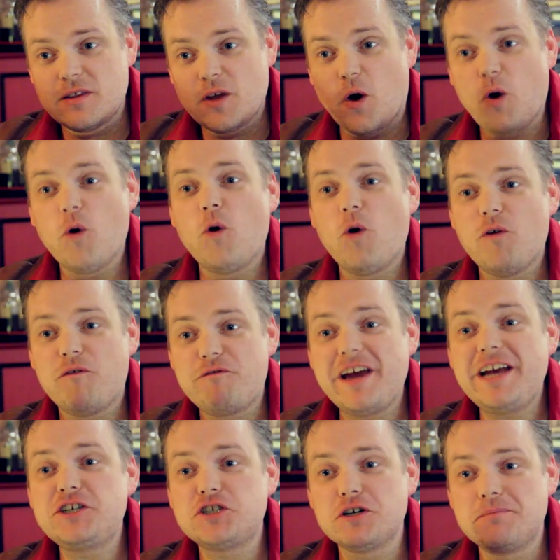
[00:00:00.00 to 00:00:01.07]
The whole
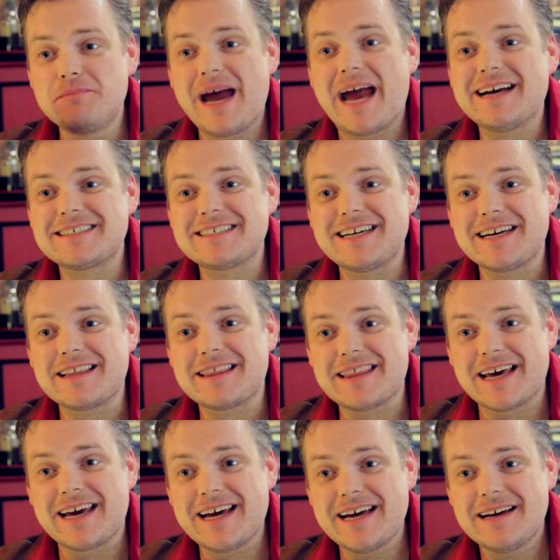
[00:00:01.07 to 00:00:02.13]
facial masking
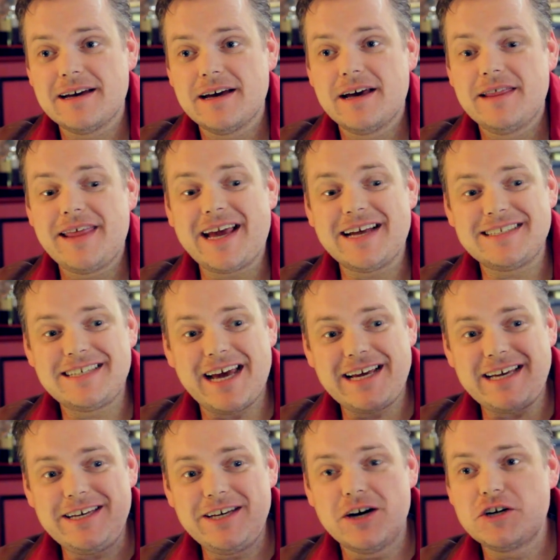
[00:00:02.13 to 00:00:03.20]
thing they can
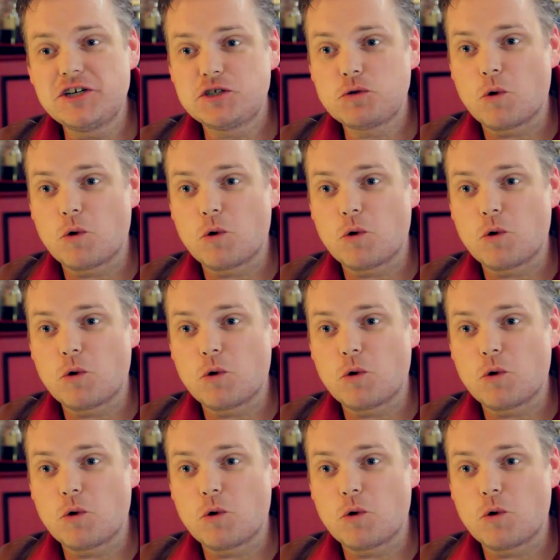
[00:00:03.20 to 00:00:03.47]
take young